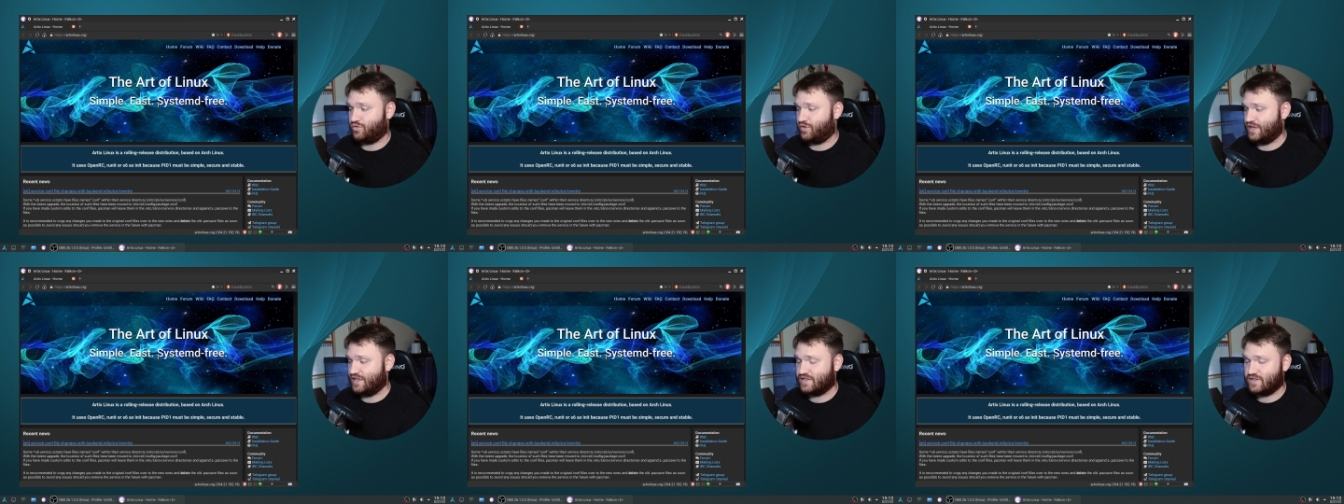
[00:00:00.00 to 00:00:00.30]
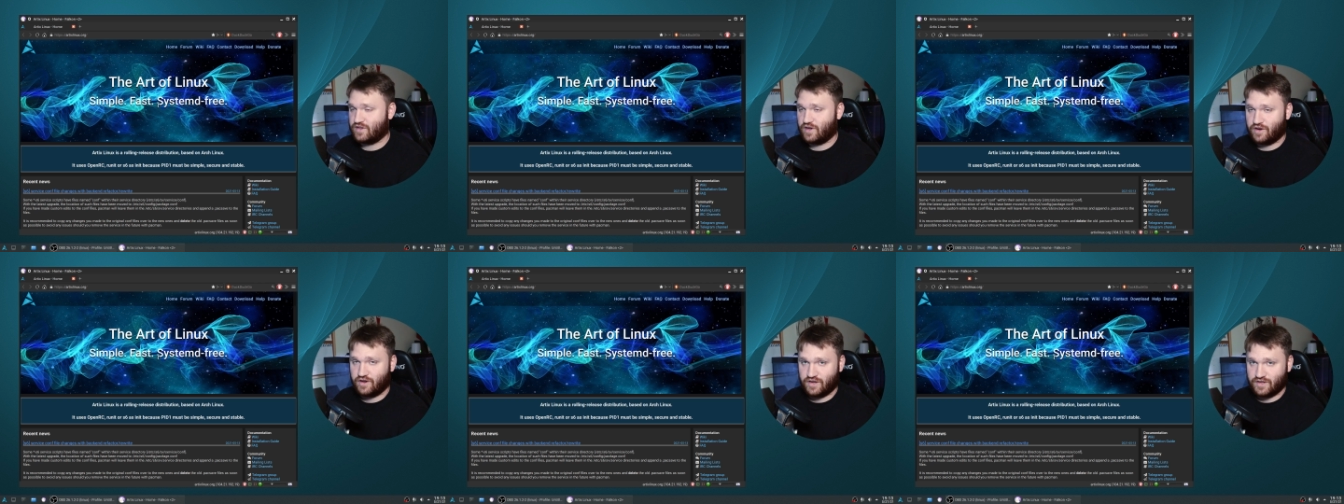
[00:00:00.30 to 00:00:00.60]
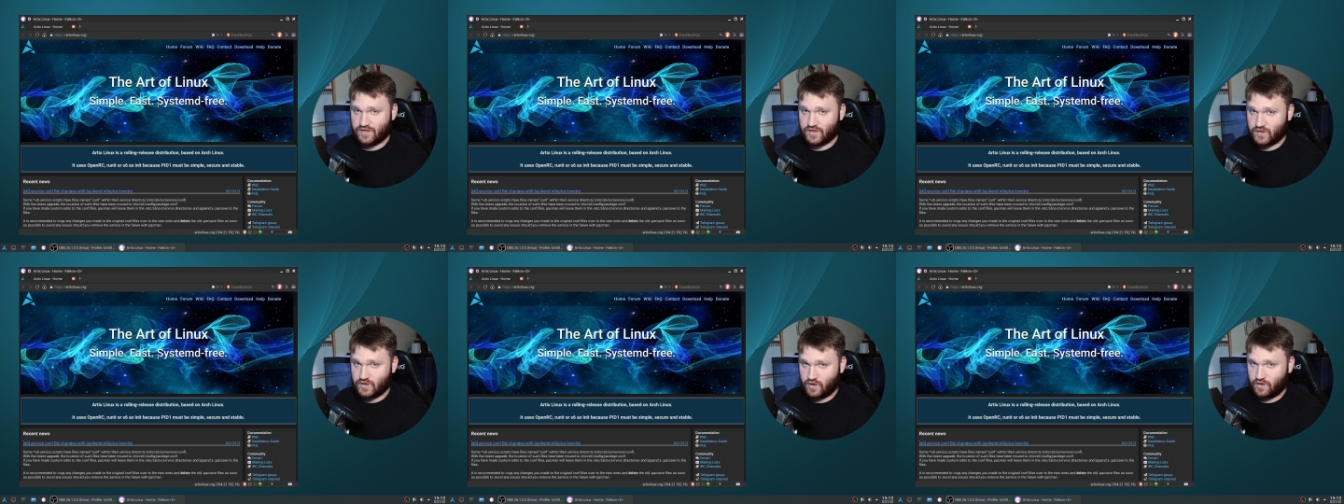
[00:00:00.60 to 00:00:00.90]
restart
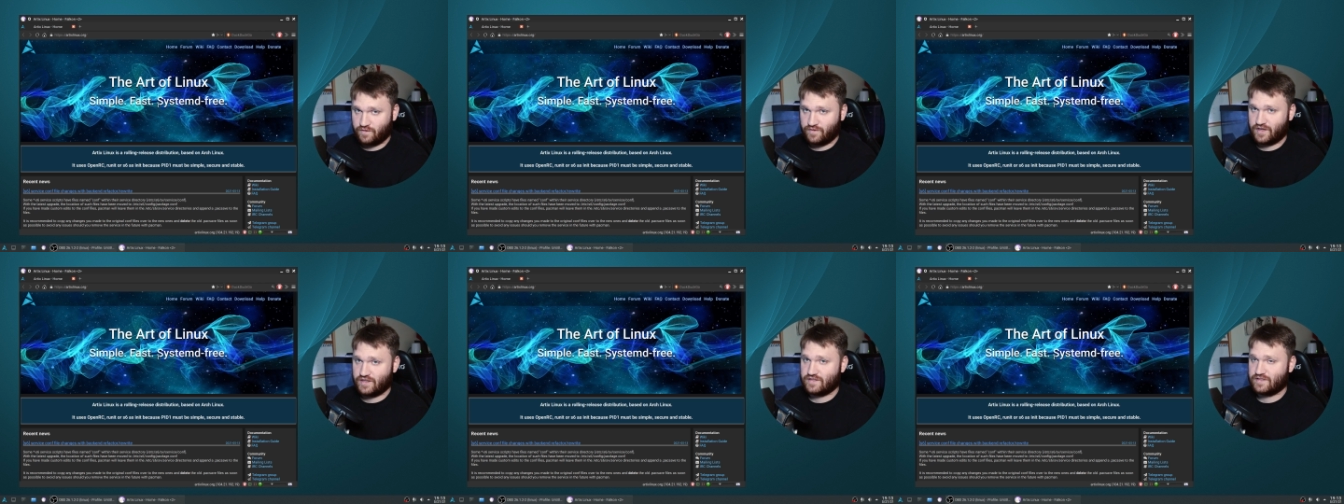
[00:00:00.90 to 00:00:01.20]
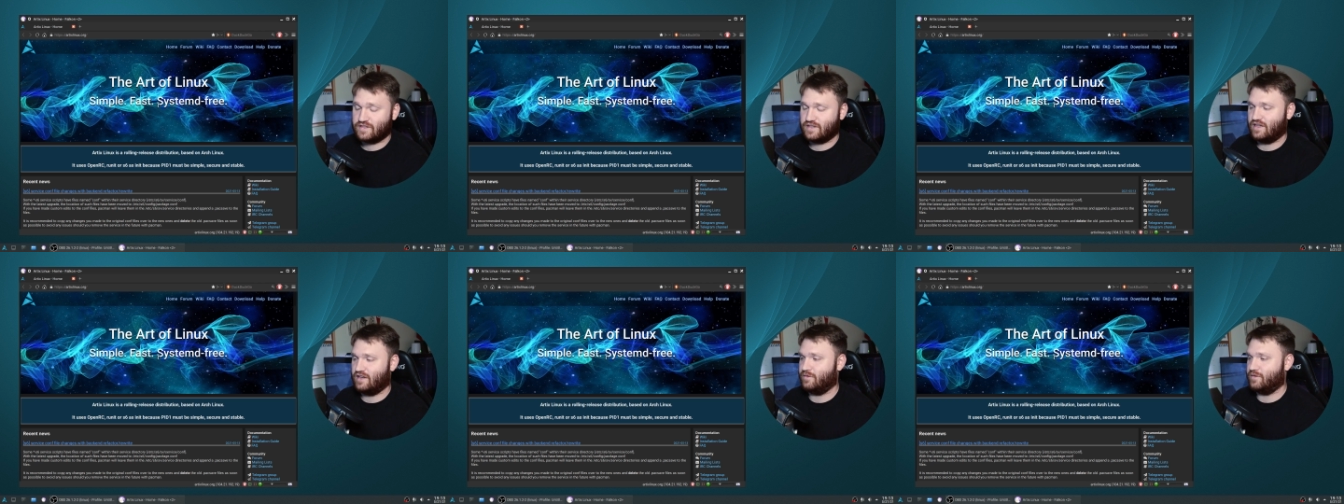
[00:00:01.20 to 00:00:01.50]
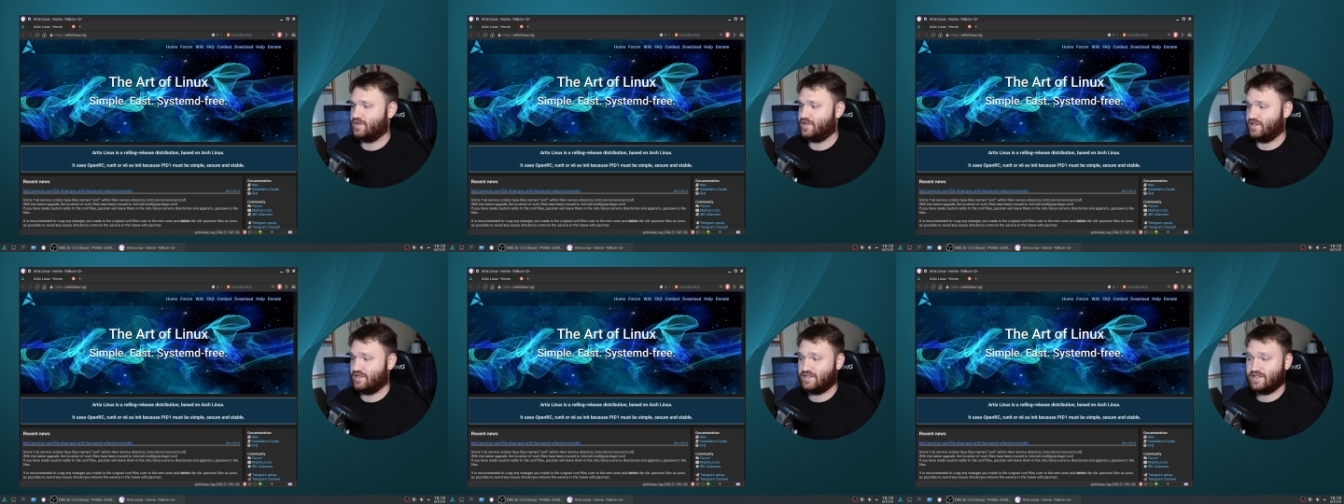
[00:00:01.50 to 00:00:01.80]
a service, it
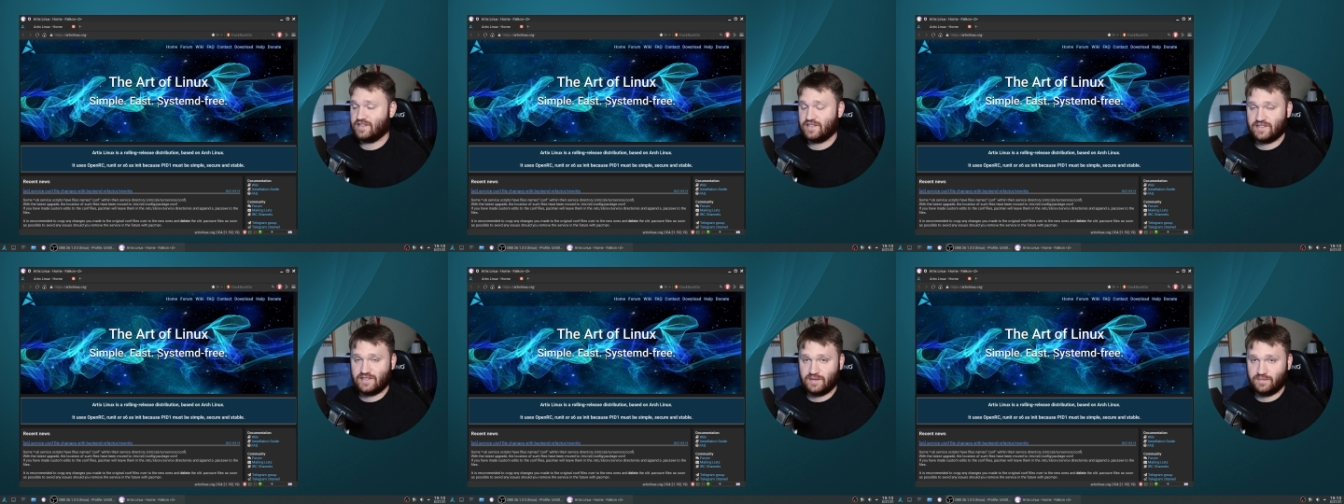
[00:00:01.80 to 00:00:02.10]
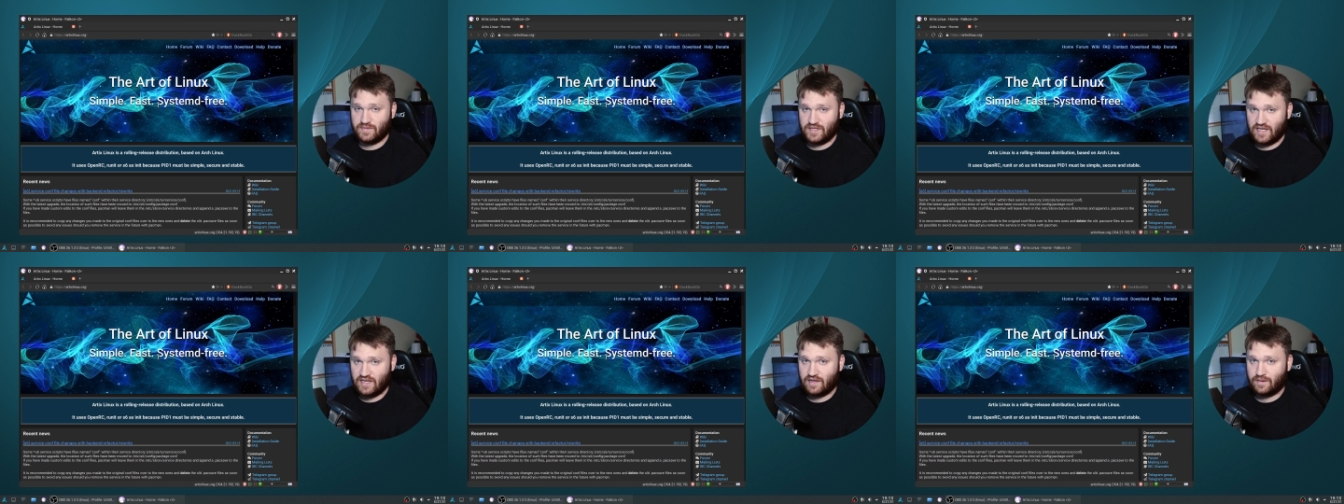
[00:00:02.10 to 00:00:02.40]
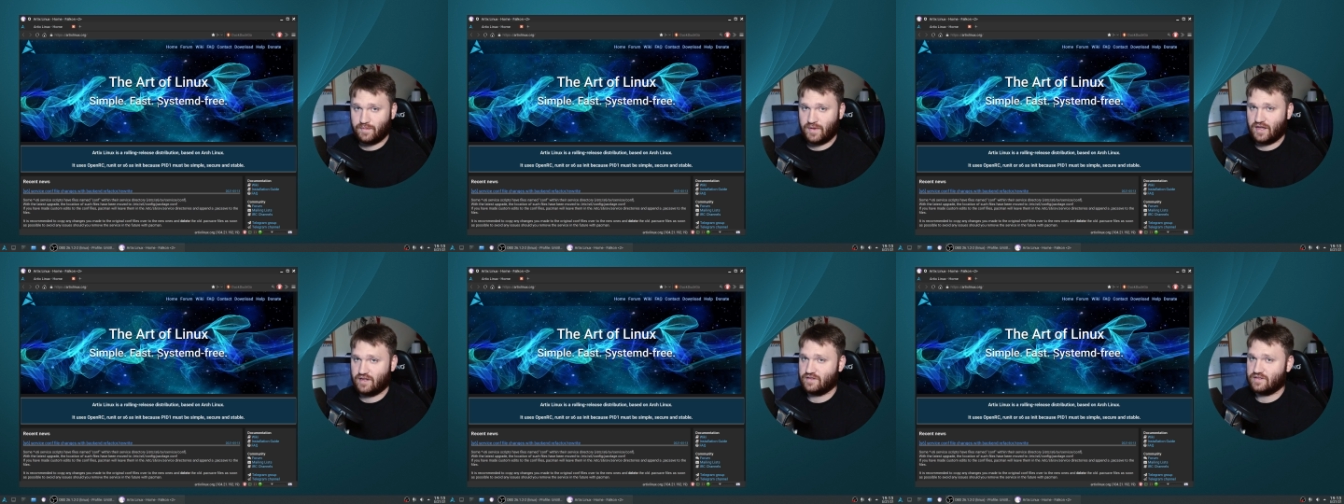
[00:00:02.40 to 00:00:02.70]
was a systemd
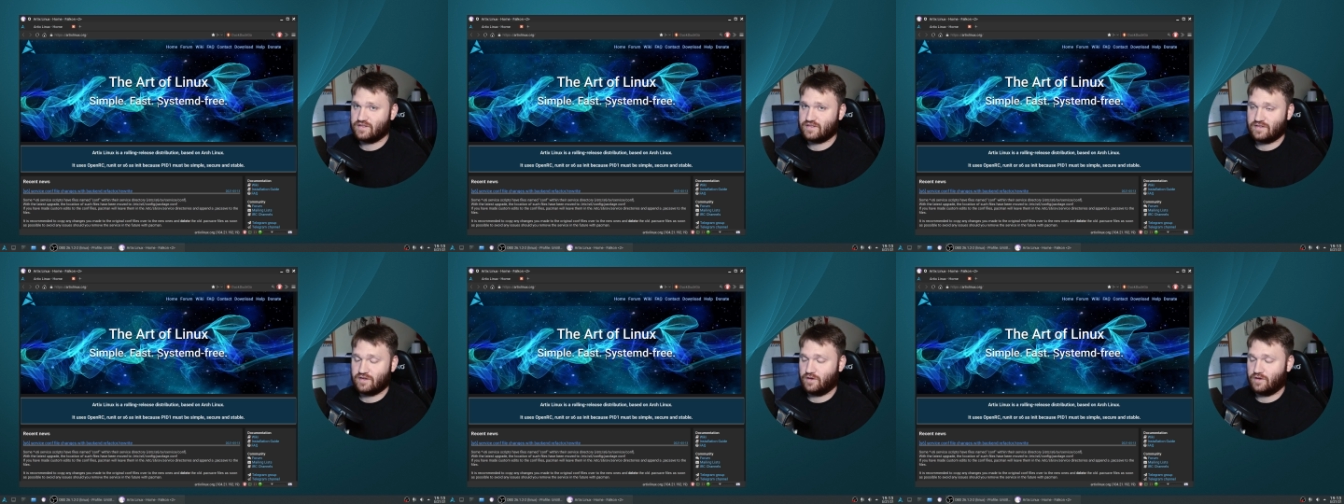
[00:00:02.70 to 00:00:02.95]
command.